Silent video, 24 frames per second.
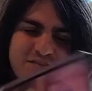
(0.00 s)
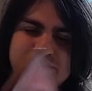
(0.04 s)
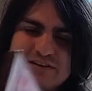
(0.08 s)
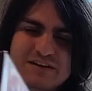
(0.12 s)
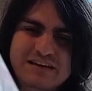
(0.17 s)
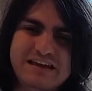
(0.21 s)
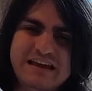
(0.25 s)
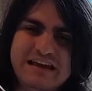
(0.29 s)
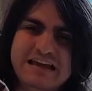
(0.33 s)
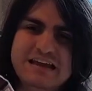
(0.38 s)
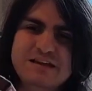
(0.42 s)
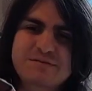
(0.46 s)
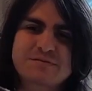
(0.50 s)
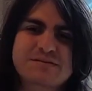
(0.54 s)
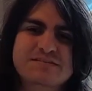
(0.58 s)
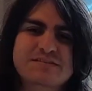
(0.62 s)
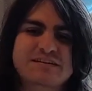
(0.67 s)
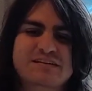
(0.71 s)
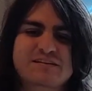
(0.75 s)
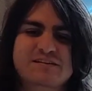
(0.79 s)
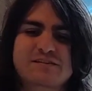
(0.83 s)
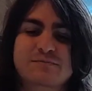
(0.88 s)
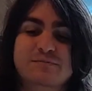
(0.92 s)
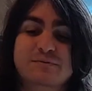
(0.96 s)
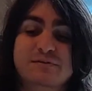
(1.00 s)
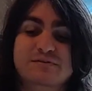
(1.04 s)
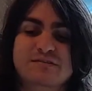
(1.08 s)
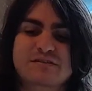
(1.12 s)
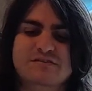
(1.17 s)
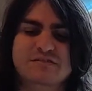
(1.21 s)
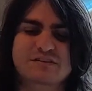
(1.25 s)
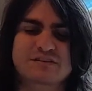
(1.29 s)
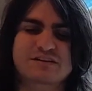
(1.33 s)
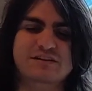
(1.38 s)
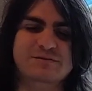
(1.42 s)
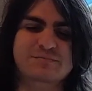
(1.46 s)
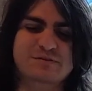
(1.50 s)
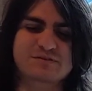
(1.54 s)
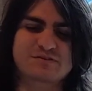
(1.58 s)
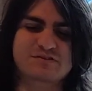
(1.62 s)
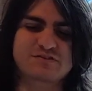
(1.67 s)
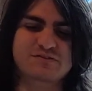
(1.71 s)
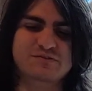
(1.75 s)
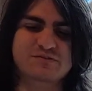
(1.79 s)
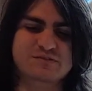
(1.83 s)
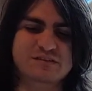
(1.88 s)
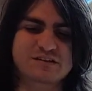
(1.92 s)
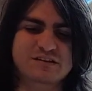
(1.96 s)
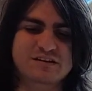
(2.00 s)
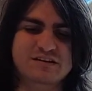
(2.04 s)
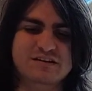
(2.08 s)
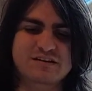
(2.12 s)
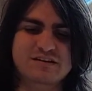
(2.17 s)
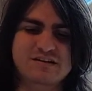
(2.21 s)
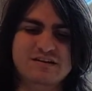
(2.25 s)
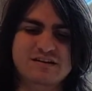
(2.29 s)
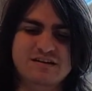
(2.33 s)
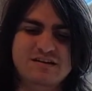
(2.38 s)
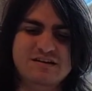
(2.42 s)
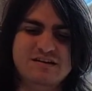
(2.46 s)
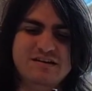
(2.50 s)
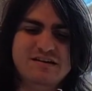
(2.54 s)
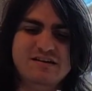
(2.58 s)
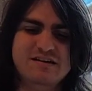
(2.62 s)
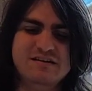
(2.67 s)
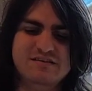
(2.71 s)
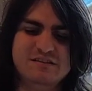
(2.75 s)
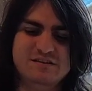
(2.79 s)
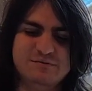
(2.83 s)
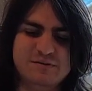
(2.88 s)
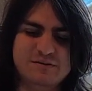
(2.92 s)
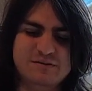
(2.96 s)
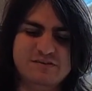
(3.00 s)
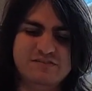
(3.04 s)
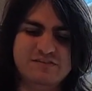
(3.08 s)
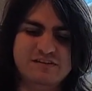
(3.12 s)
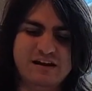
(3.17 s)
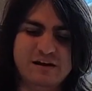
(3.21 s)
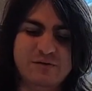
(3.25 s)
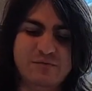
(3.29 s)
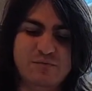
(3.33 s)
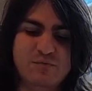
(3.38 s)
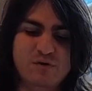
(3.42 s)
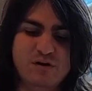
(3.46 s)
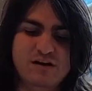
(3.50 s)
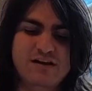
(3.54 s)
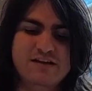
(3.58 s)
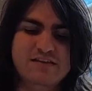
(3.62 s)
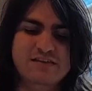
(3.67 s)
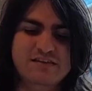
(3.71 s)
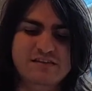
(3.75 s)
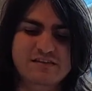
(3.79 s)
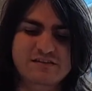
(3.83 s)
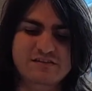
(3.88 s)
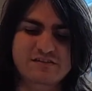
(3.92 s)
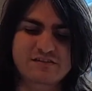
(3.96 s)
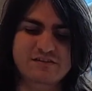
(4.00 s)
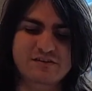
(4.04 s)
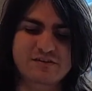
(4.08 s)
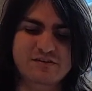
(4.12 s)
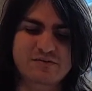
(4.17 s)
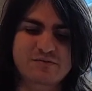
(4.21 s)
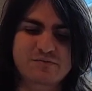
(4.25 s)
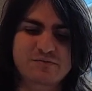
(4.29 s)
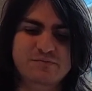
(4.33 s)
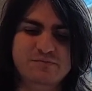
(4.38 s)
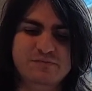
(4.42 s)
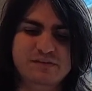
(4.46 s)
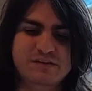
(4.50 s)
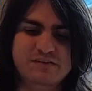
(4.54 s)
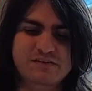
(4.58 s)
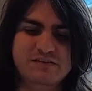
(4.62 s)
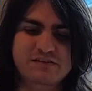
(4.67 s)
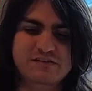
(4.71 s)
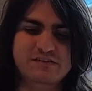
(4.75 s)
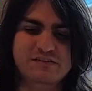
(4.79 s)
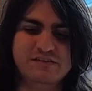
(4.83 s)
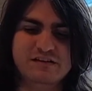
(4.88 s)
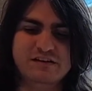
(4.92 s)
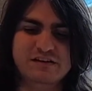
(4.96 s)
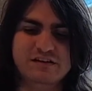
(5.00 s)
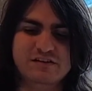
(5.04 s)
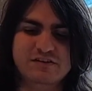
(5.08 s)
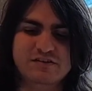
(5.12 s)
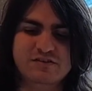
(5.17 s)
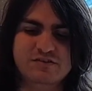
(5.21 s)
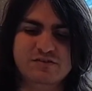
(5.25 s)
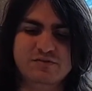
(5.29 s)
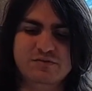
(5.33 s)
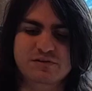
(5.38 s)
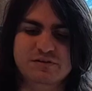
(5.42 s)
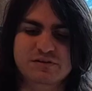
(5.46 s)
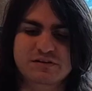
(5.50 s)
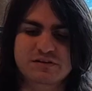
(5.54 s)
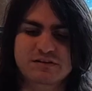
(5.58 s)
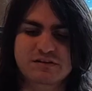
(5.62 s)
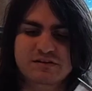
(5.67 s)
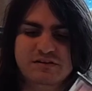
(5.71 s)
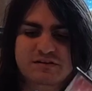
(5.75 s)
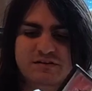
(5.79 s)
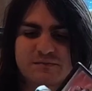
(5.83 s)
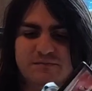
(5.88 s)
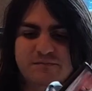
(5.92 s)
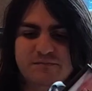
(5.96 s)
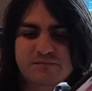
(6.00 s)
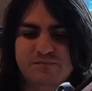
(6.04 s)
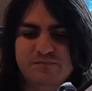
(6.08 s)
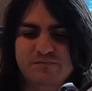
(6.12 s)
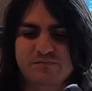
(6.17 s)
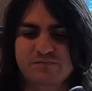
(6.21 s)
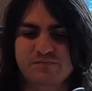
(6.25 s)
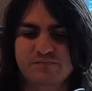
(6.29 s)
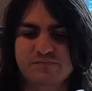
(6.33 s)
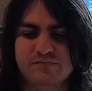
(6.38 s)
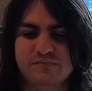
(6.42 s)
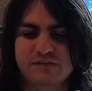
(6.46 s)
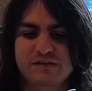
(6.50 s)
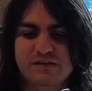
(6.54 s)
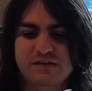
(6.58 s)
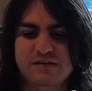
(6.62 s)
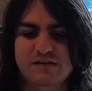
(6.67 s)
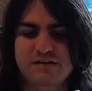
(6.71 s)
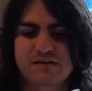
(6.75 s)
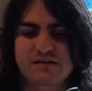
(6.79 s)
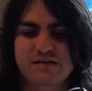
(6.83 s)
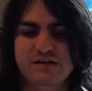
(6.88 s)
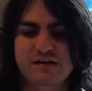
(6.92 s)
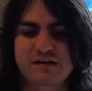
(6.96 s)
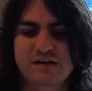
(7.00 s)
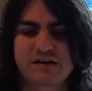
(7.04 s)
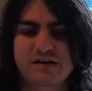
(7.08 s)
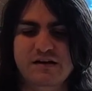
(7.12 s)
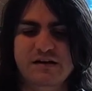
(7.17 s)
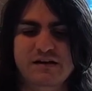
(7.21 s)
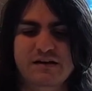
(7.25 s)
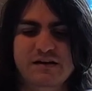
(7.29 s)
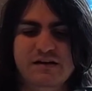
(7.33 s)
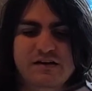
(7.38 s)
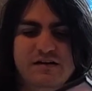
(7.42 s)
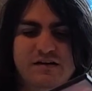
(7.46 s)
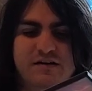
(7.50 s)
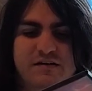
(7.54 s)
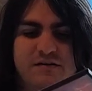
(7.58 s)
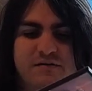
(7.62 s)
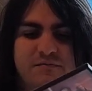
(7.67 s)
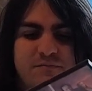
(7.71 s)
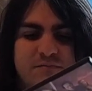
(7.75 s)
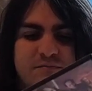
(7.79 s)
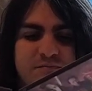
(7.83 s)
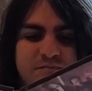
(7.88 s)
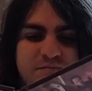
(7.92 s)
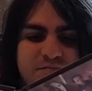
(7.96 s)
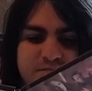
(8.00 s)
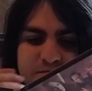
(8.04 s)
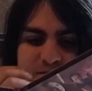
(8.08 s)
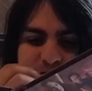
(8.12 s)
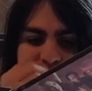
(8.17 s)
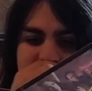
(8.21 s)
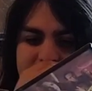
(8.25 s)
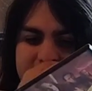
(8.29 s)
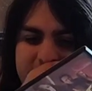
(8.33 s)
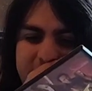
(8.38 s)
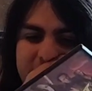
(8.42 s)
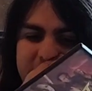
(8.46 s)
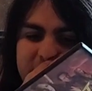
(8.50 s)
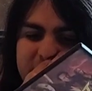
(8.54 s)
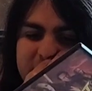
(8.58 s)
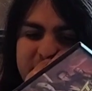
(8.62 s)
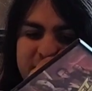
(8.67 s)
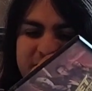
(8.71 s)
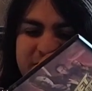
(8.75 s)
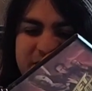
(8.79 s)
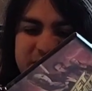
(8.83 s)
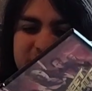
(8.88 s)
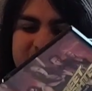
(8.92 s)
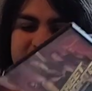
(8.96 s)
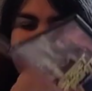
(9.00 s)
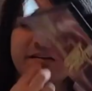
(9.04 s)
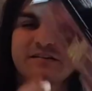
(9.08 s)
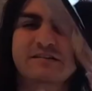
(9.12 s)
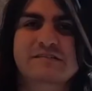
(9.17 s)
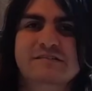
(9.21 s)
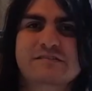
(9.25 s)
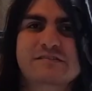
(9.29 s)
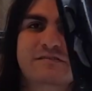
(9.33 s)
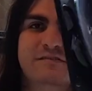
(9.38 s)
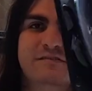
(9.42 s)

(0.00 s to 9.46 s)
of a game. It's like specifically about Chun-Li. The reason I wanted this though is because it included a animation in it,